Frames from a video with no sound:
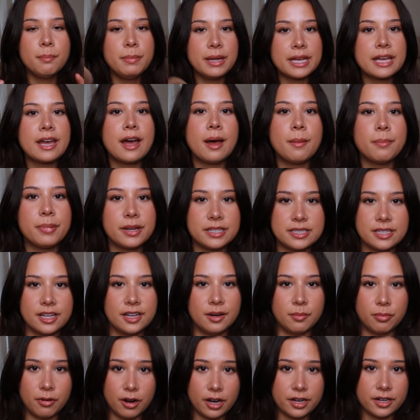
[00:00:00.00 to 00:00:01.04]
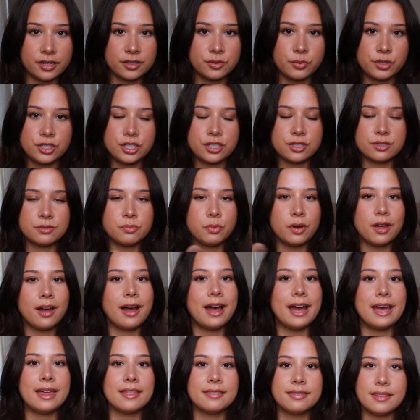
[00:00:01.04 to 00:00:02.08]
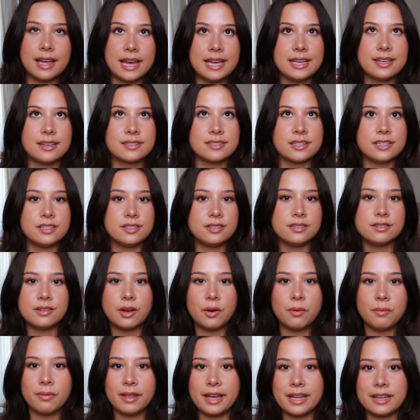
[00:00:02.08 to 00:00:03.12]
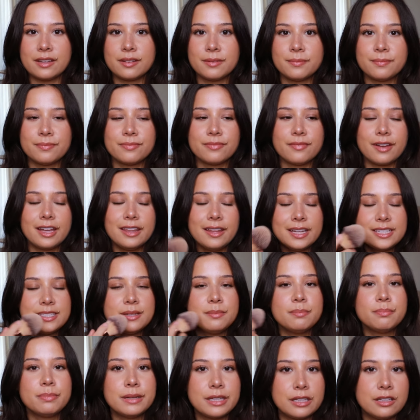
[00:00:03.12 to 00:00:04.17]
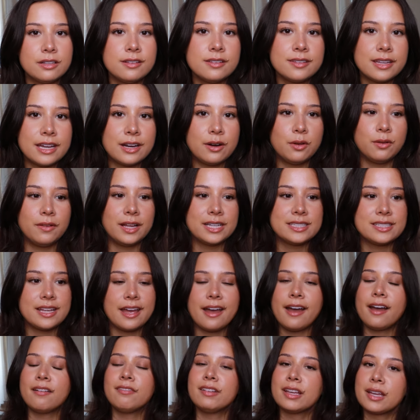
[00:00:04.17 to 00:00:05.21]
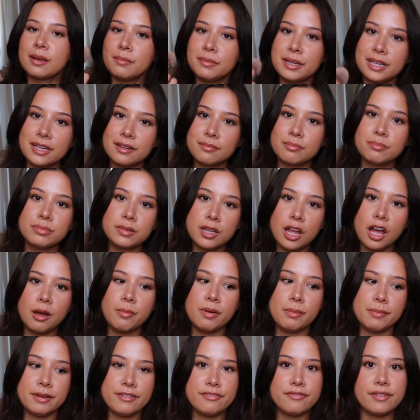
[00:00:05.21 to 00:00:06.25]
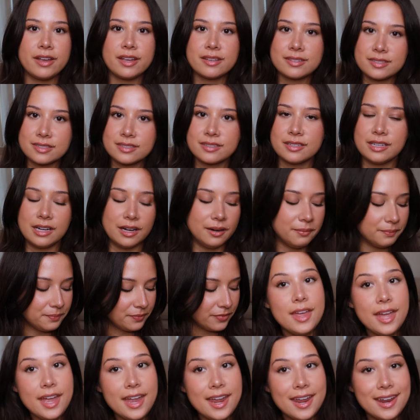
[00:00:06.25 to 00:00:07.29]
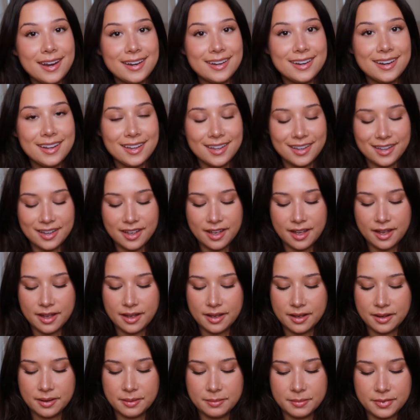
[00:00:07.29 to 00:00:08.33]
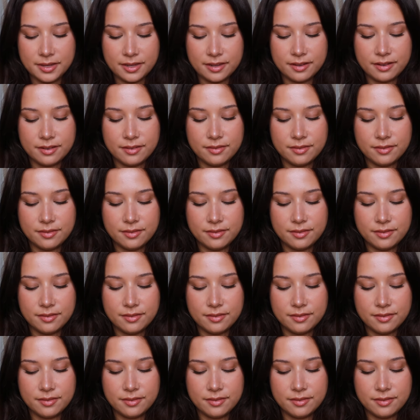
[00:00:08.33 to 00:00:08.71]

pick up a ton of product, which is what I like because I don't like I like to build. I don't like to have like a big blob on my face, you know? Then um,